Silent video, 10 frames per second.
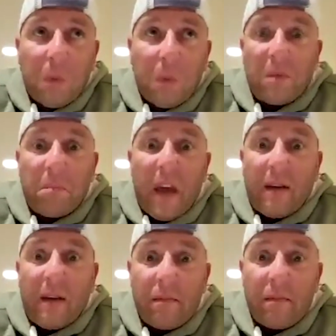wasn't
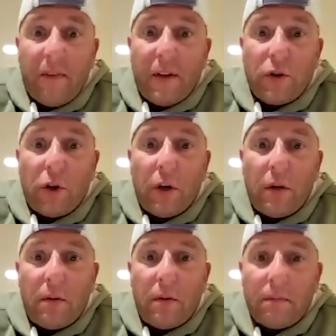bad. They fed you
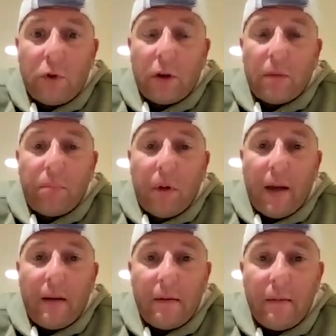good. Couldn't
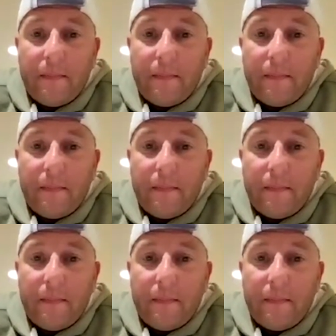complain.